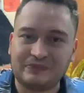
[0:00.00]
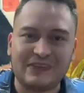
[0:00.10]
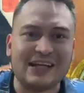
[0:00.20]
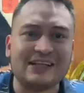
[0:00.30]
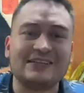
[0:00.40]

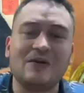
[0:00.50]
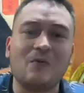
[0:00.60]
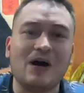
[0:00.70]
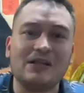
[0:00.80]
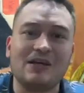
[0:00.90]
and is the
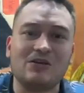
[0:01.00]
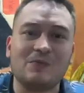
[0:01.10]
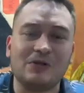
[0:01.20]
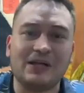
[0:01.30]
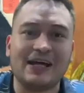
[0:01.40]
one that you
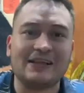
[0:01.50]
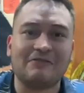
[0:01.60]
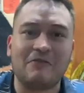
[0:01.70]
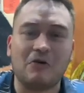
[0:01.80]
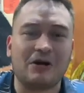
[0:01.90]
will get
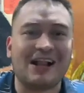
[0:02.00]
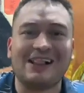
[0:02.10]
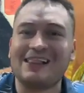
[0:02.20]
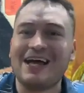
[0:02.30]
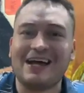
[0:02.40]
for
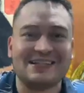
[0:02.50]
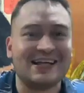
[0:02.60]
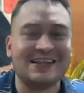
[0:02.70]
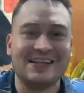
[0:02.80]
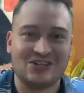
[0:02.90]
light
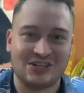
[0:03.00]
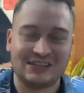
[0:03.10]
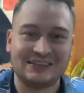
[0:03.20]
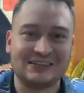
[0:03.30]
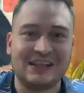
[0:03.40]
dishes,